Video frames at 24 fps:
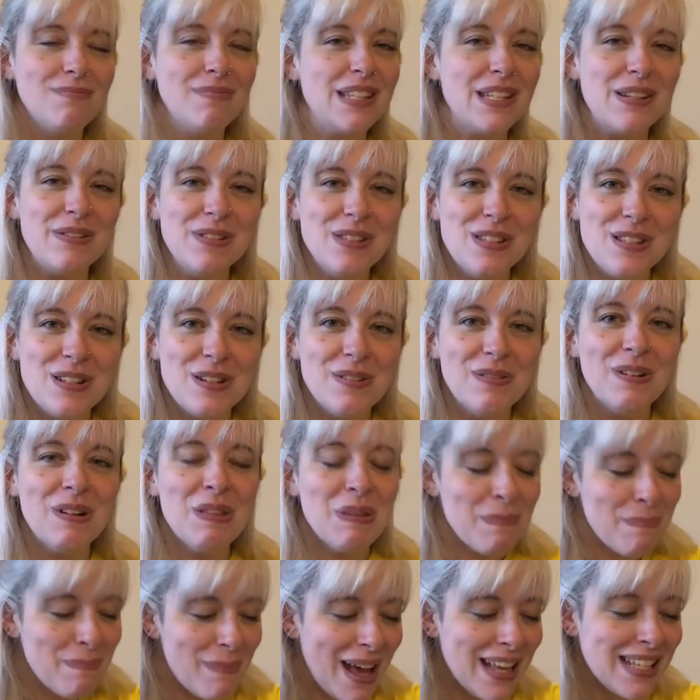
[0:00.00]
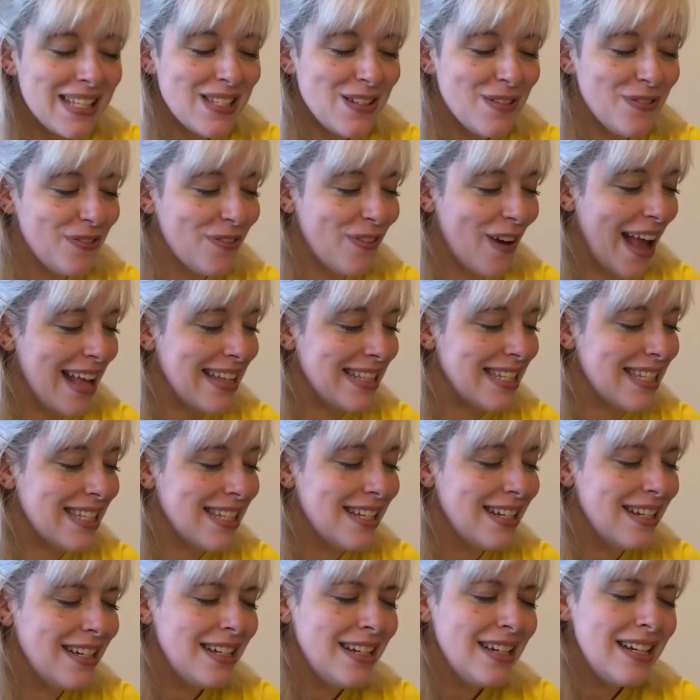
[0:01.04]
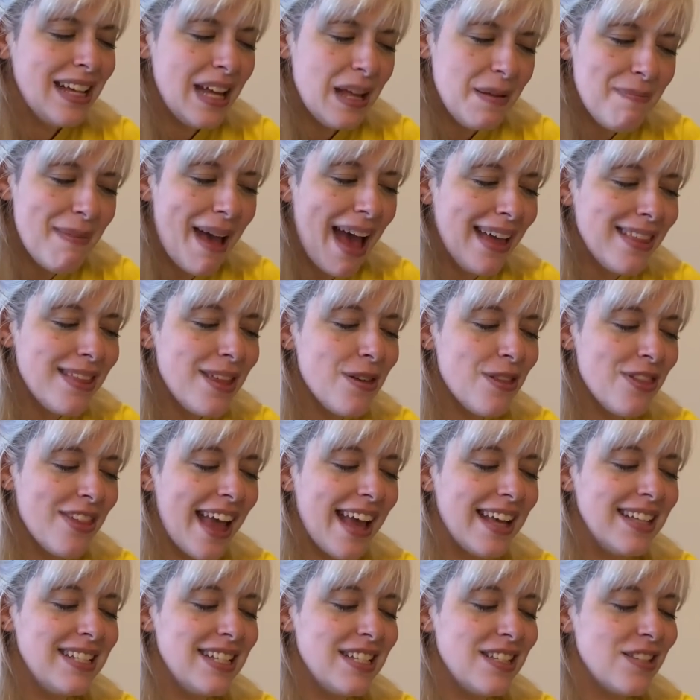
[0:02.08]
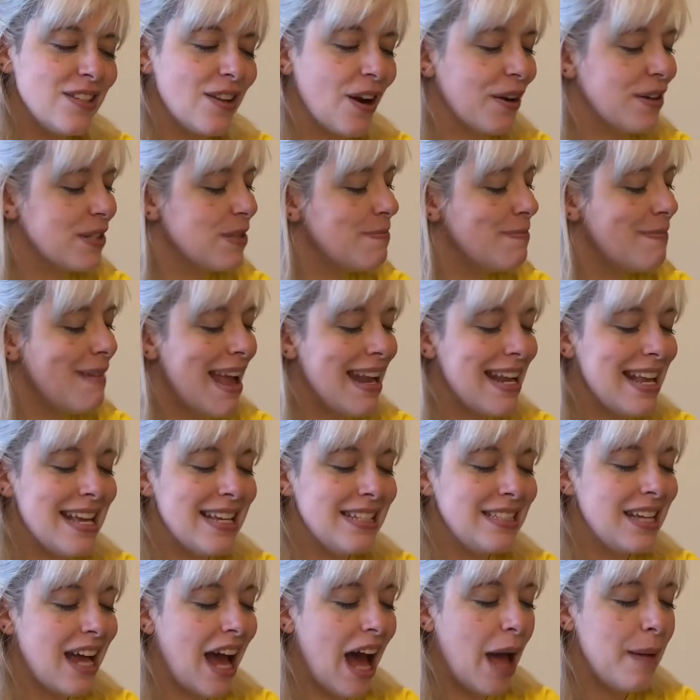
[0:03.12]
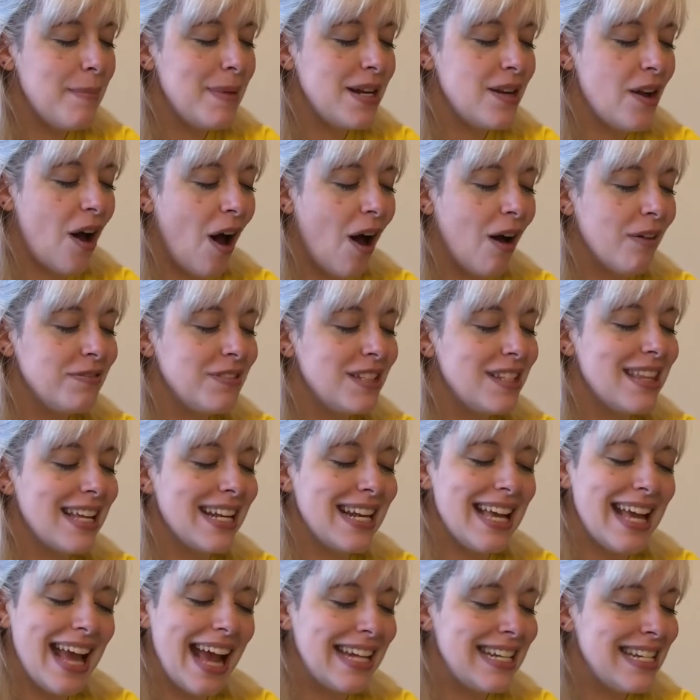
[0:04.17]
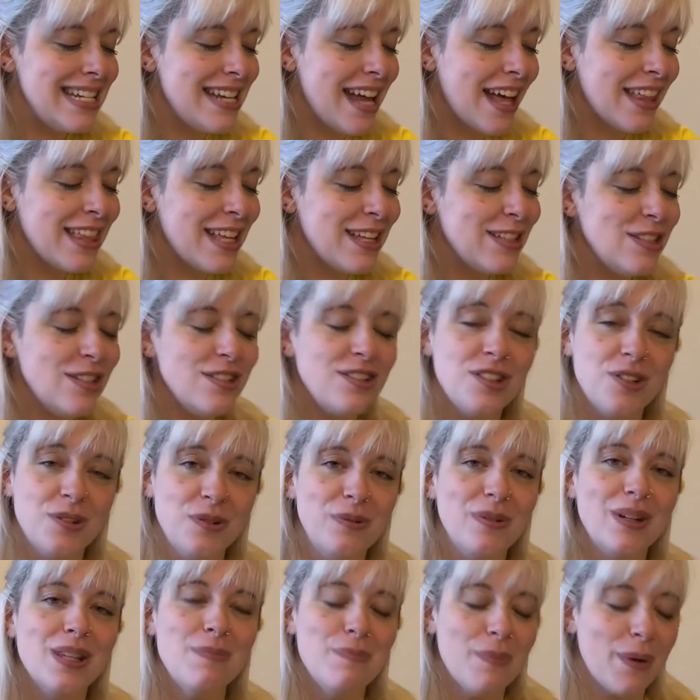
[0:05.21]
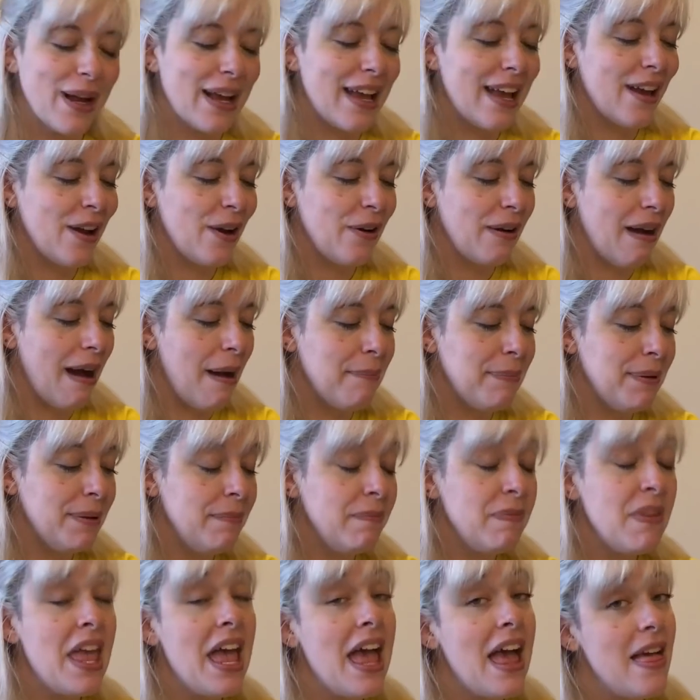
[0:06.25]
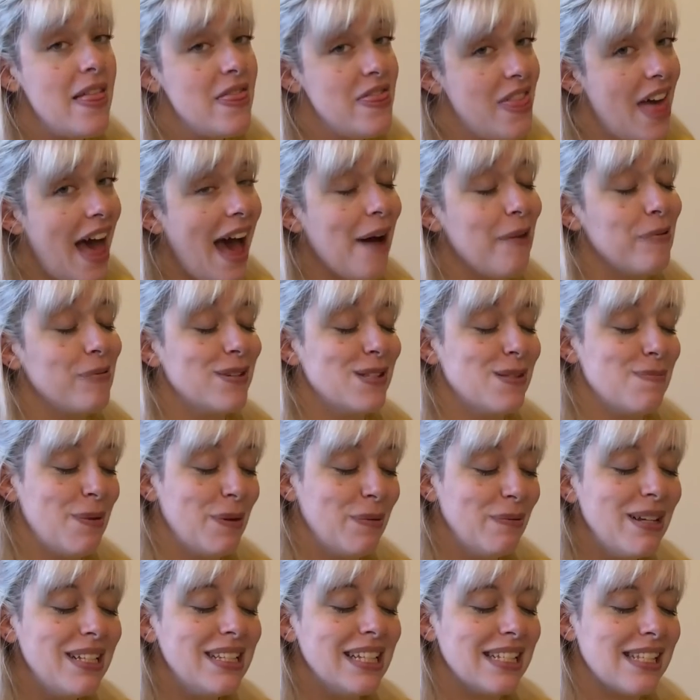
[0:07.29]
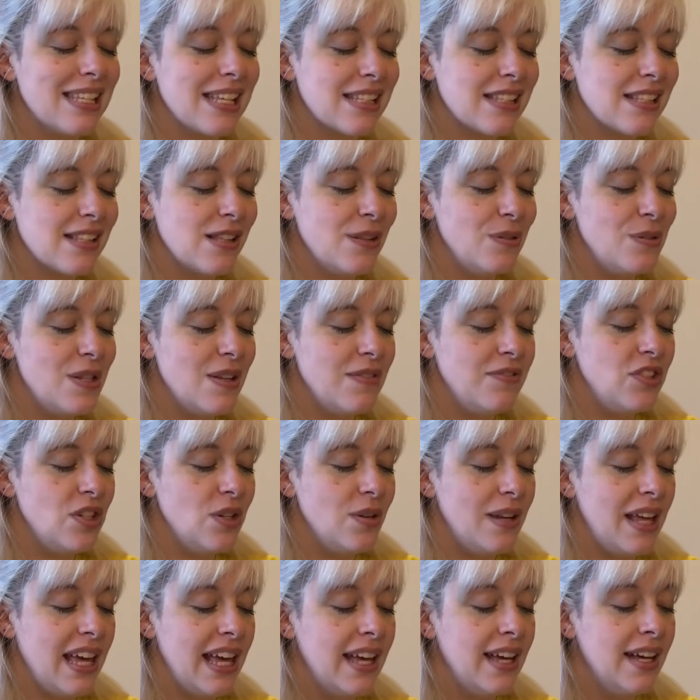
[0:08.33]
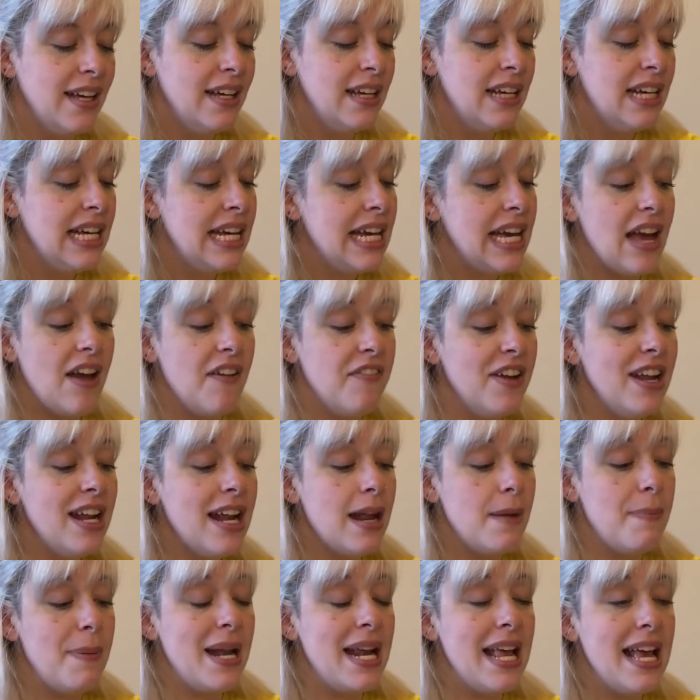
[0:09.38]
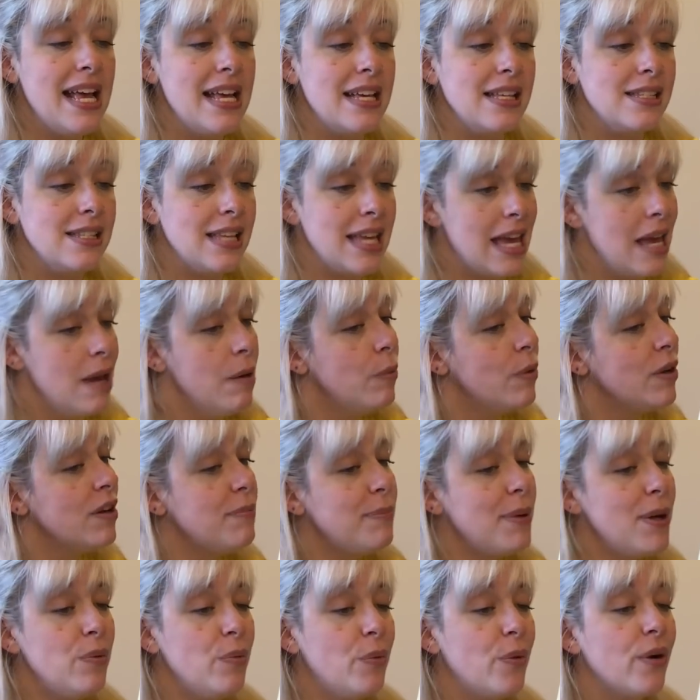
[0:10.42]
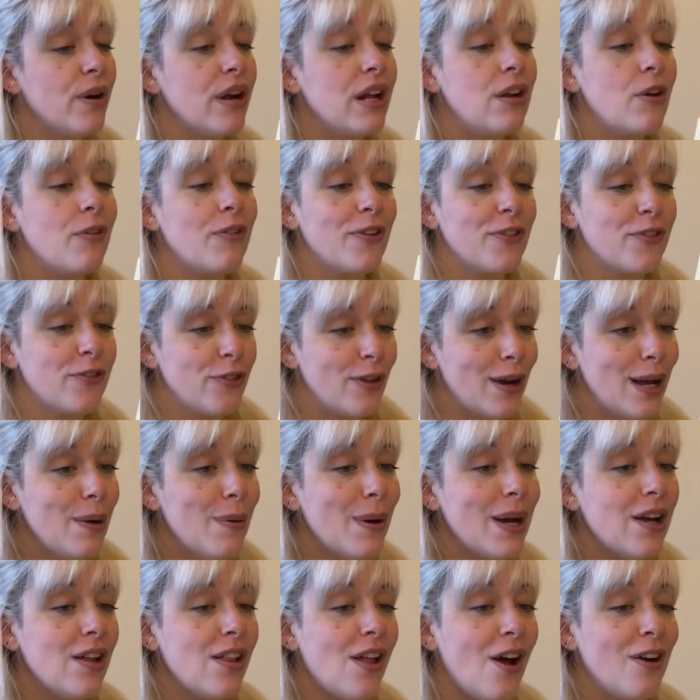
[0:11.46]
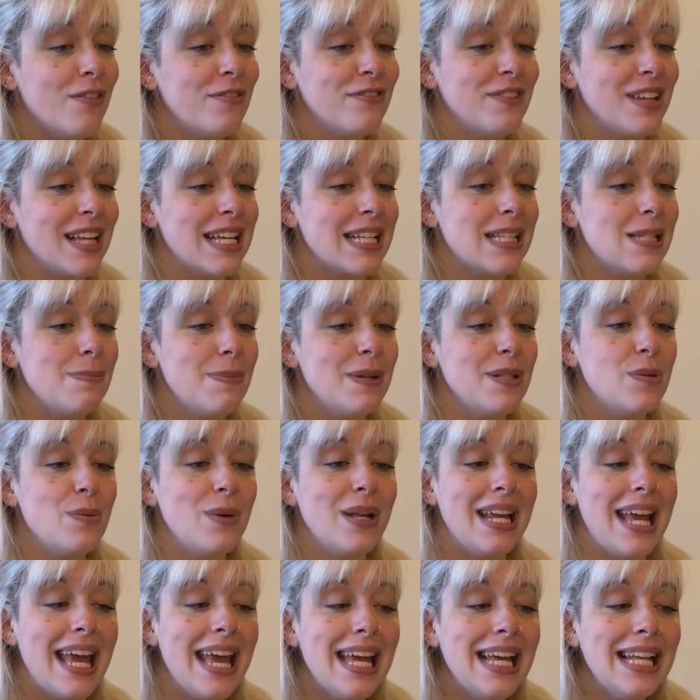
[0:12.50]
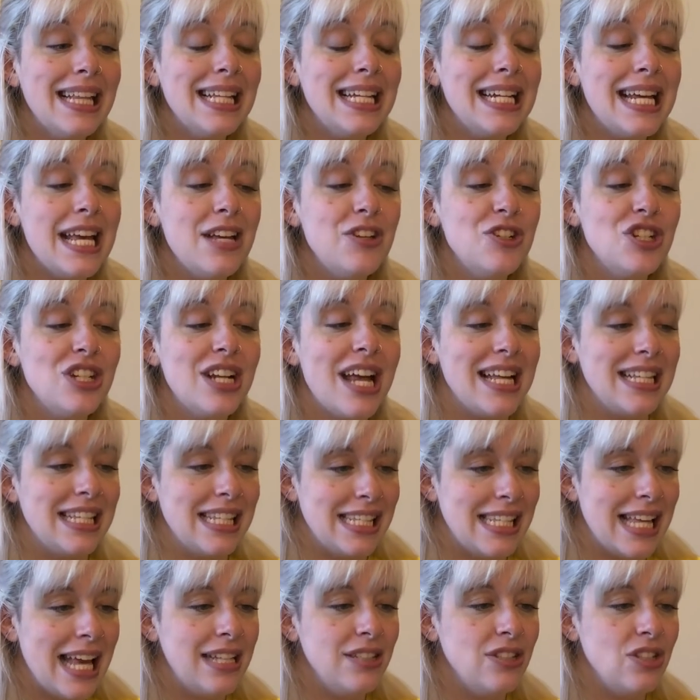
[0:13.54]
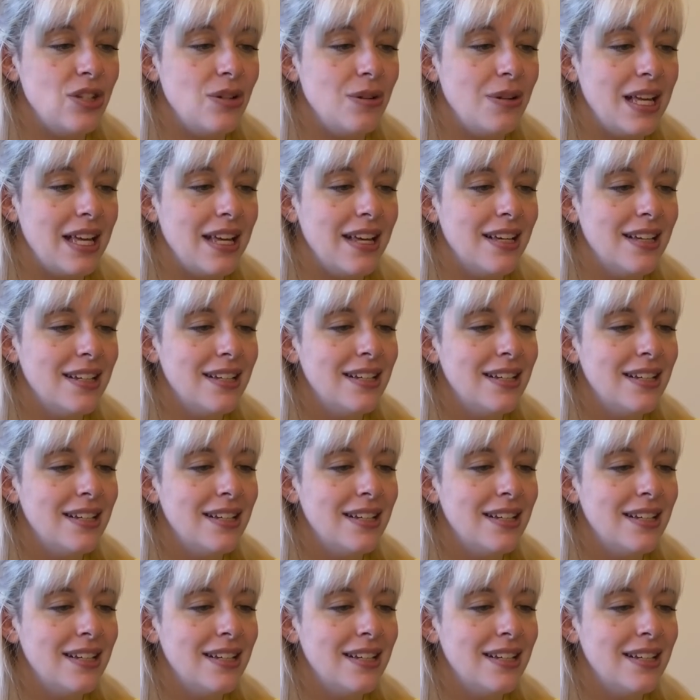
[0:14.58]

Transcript: Those two were the best of friends, and Matthew thanked his stars many a time and oft that he had nothing to do with bringing her up. That was Marilla's exclusive duty. If it had been his, he would have been worried over frequent conflicts between inclination and said duty.